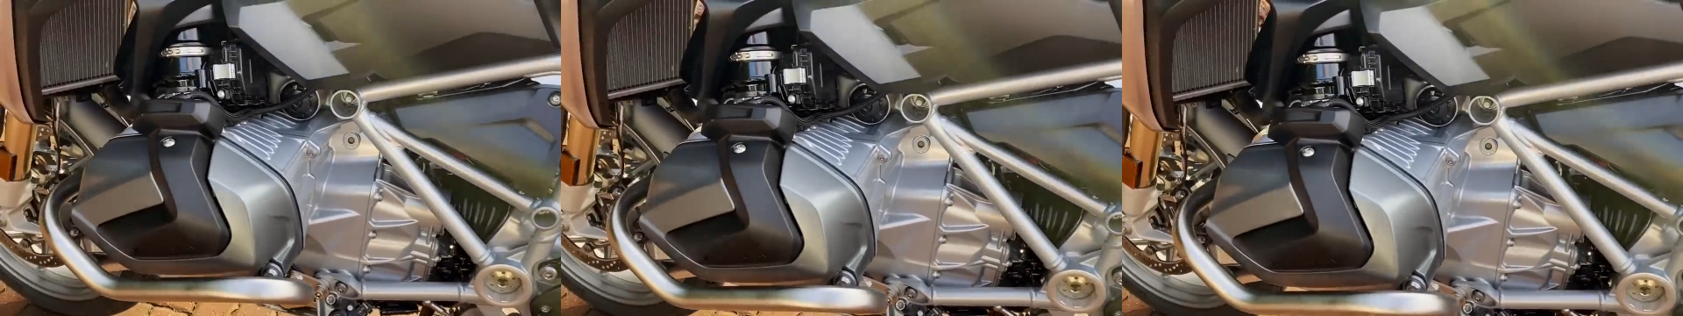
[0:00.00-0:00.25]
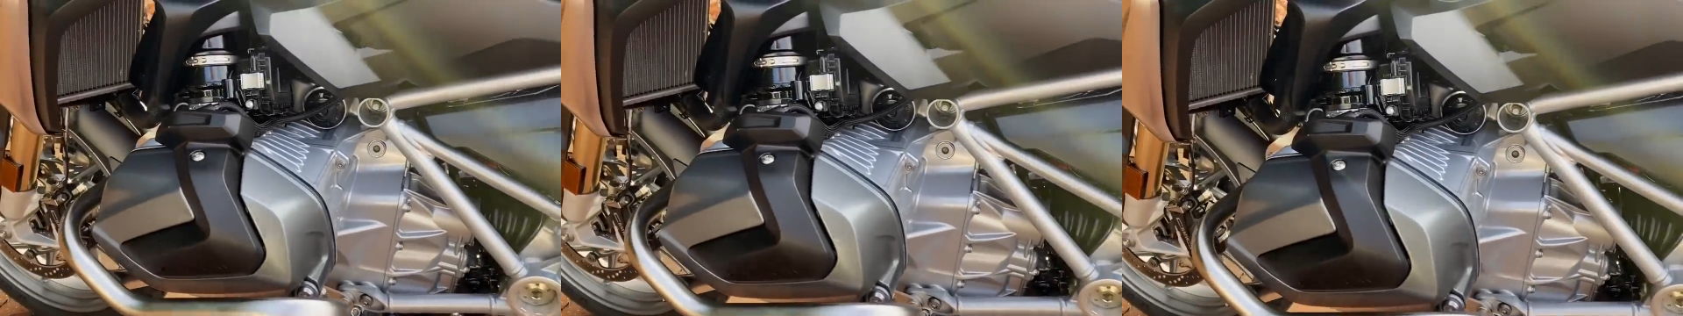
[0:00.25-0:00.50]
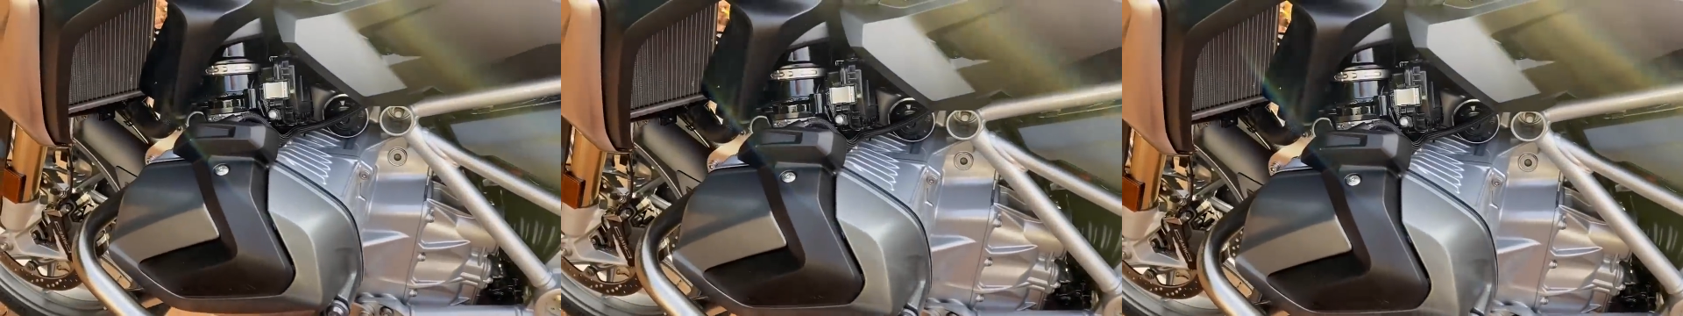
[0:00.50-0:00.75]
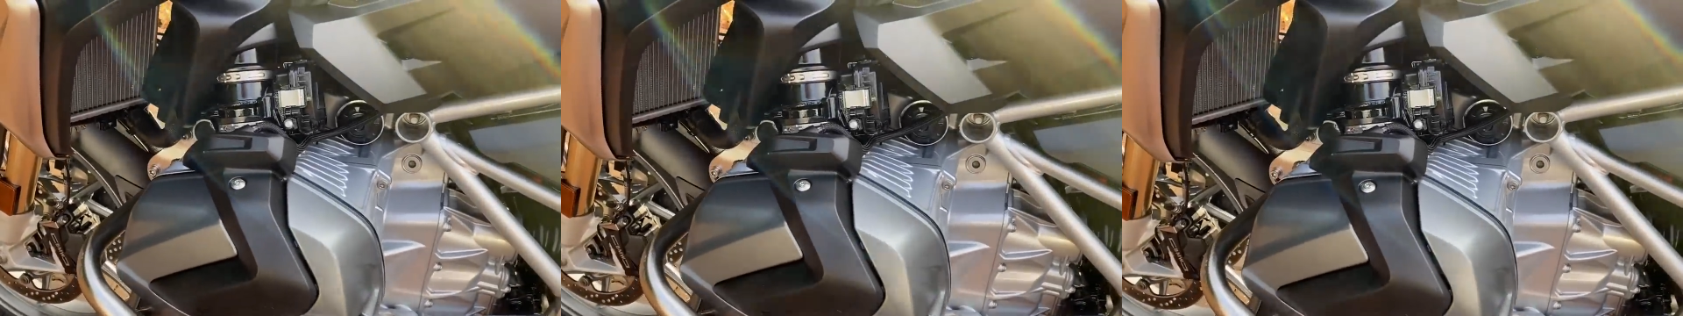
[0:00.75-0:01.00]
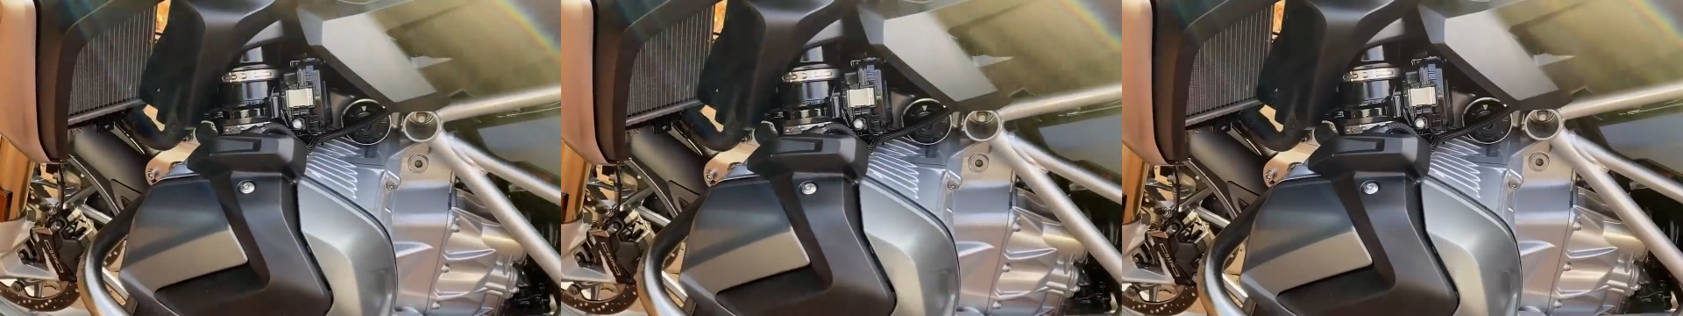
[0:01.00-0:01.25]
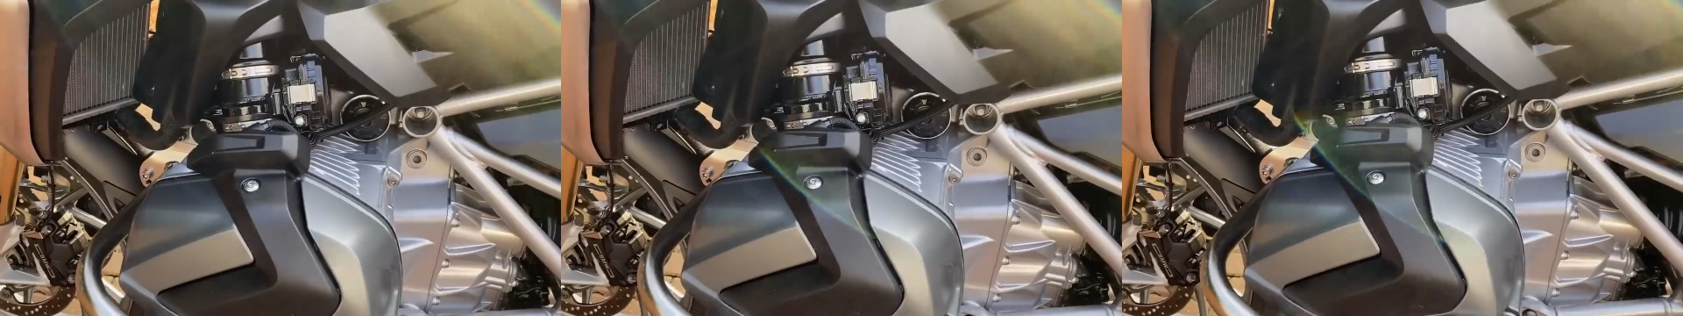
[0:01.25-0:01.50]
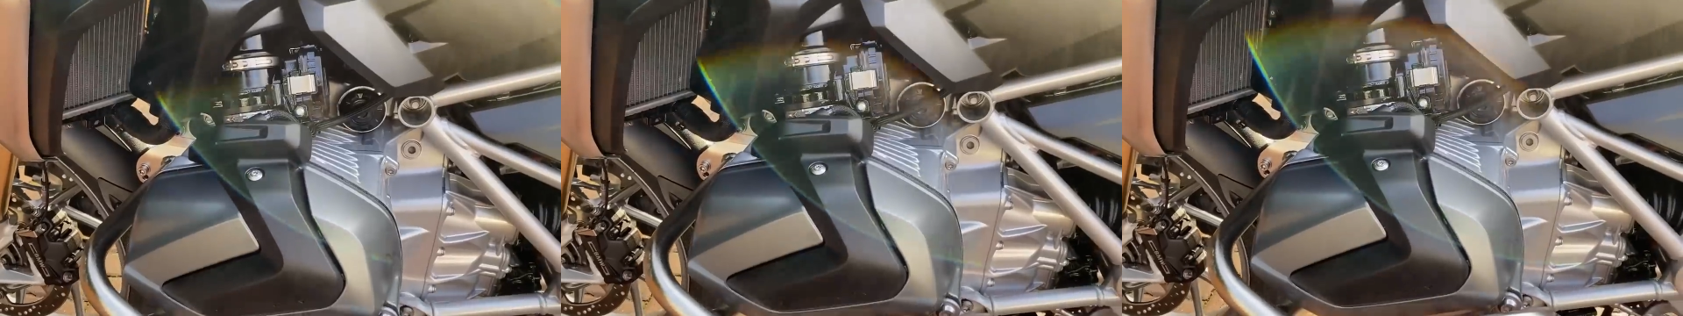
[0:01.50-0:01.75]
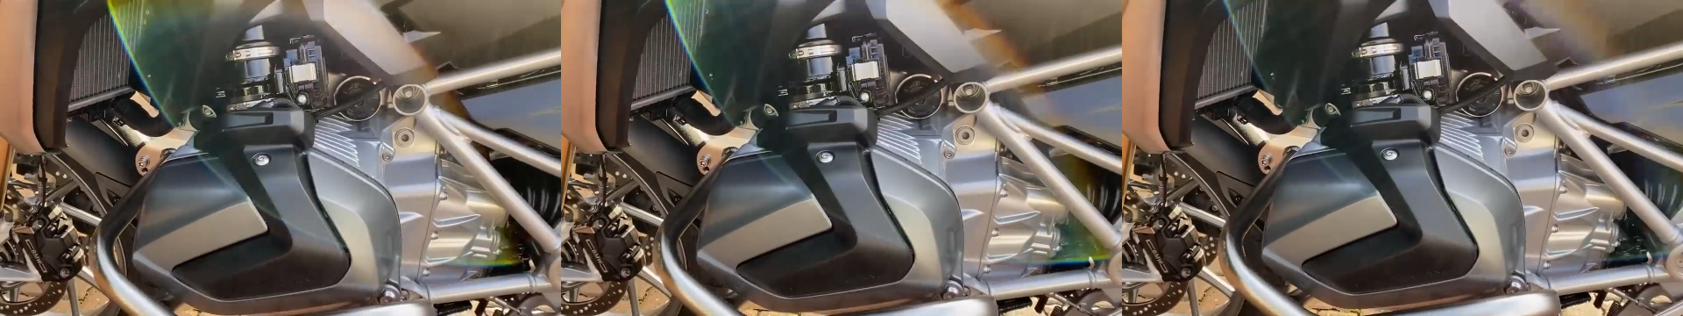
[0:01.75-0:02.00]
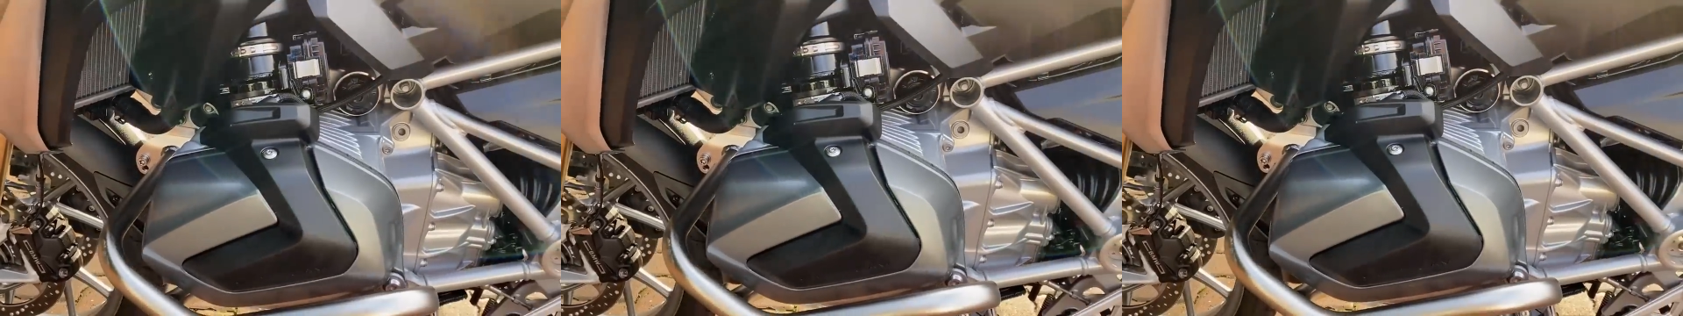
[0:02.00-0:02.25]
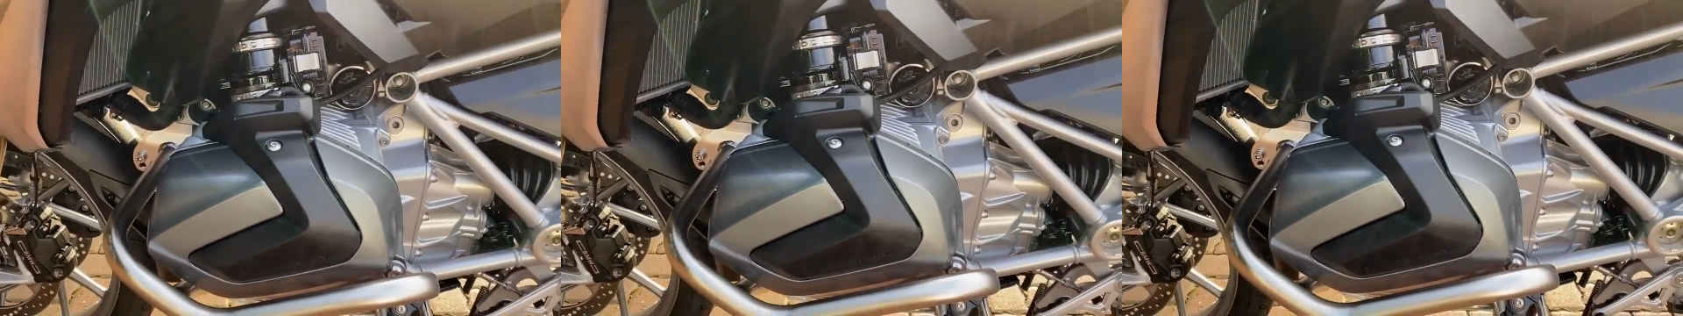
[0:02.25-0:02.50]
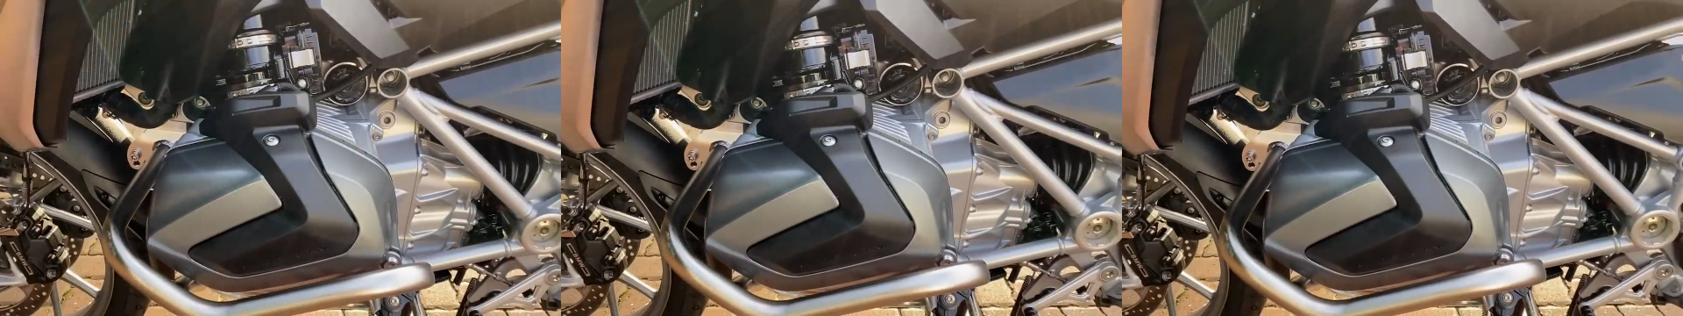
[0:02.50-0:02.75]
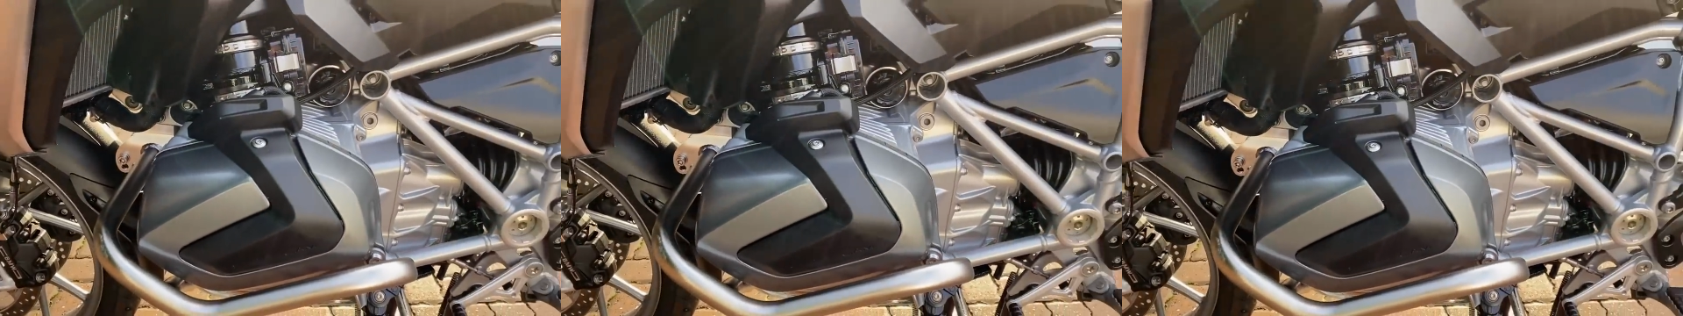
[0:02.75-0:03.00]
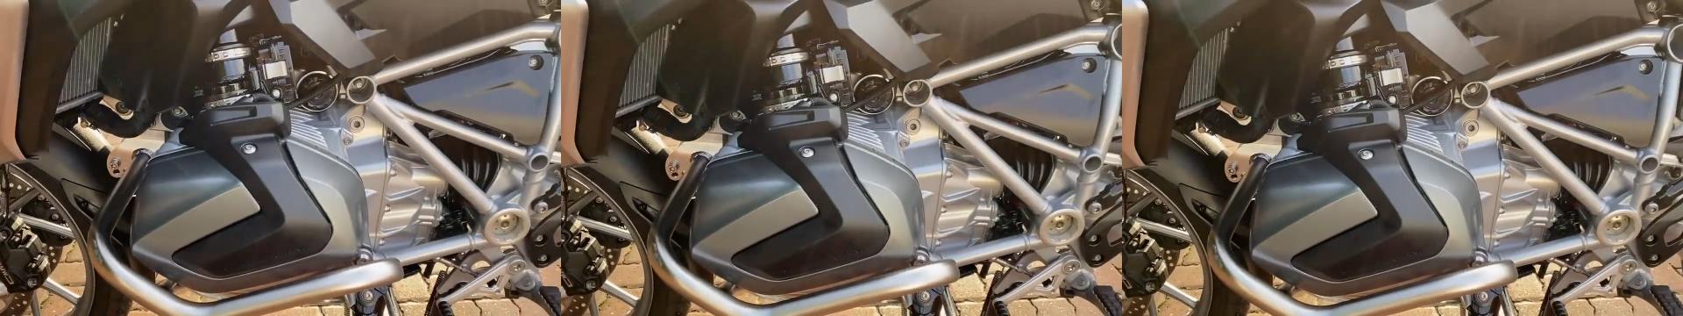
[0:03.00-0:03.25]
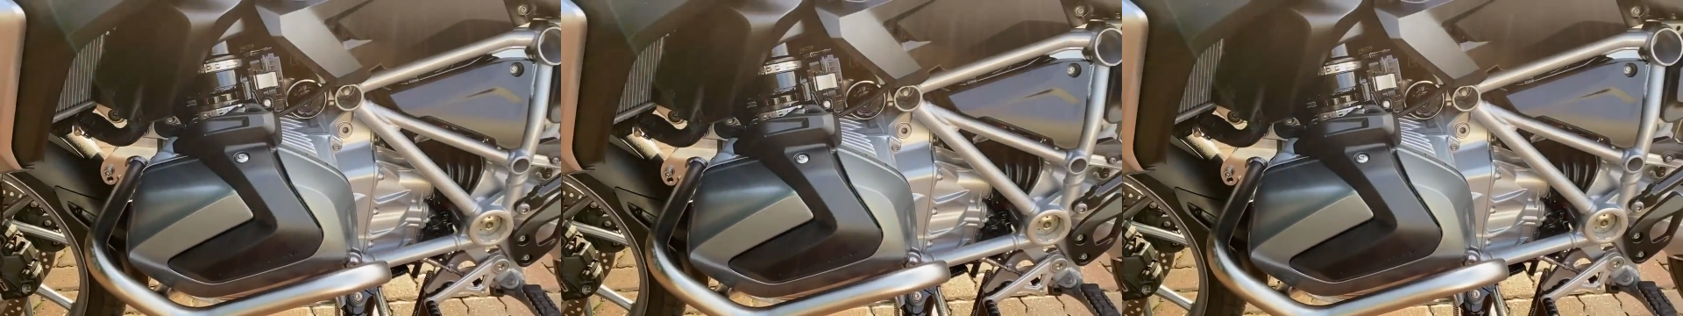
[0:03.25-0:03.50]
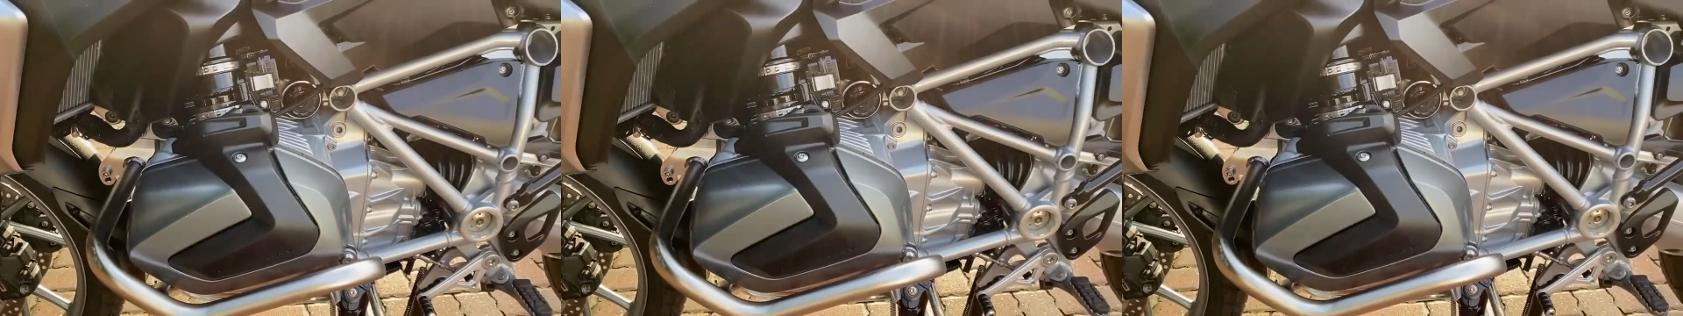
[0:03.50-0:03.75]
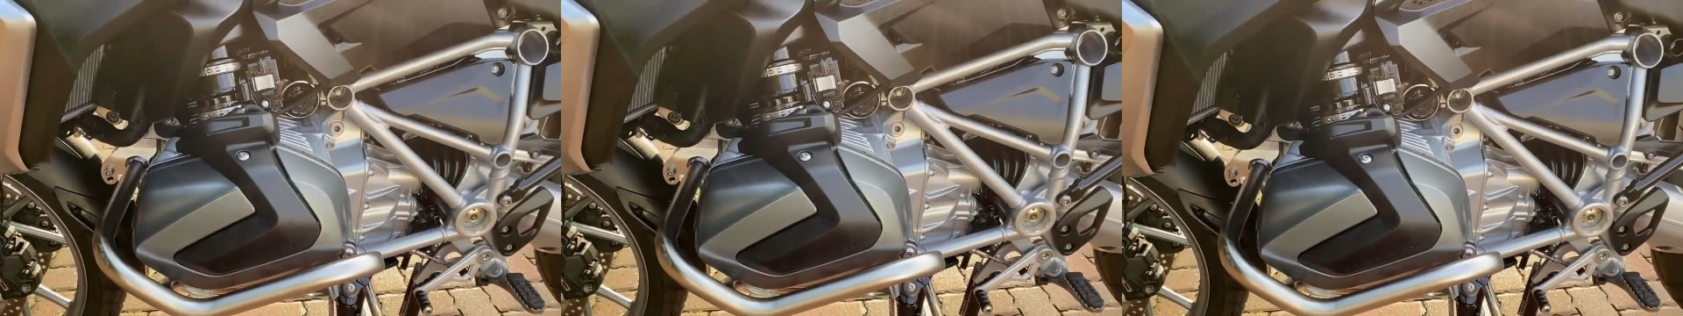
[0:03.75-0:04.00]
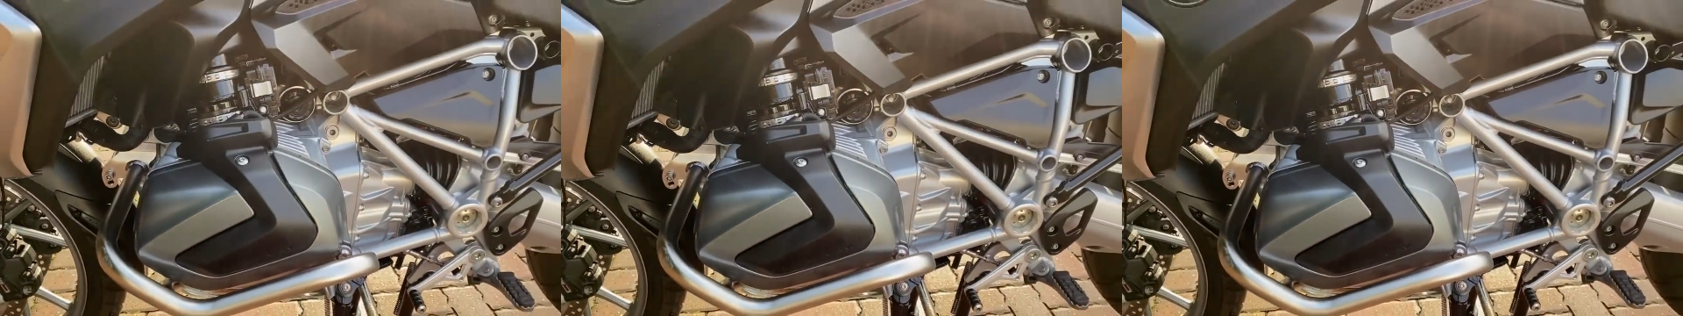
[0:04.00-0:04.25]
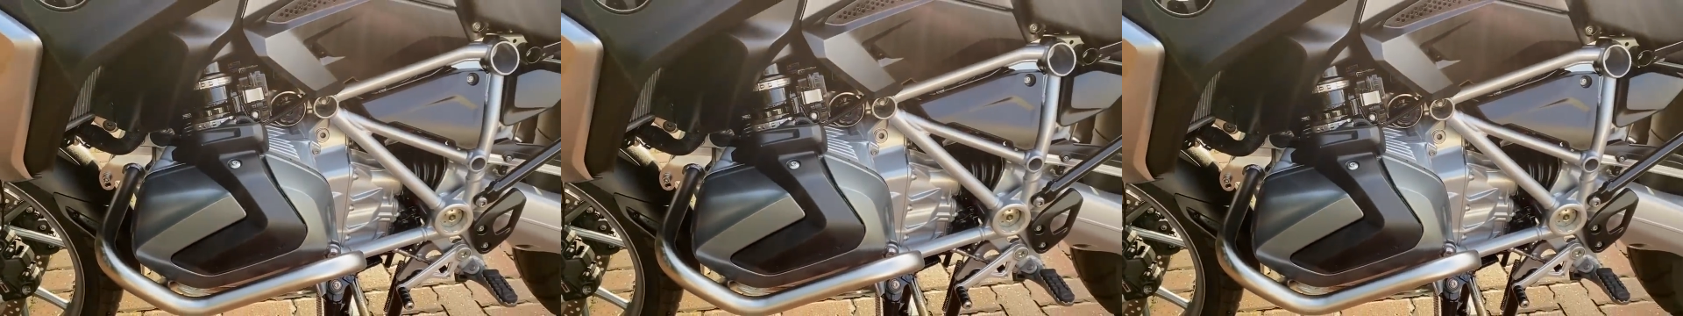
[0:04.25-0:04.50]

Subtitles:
[unreadable: no face in view]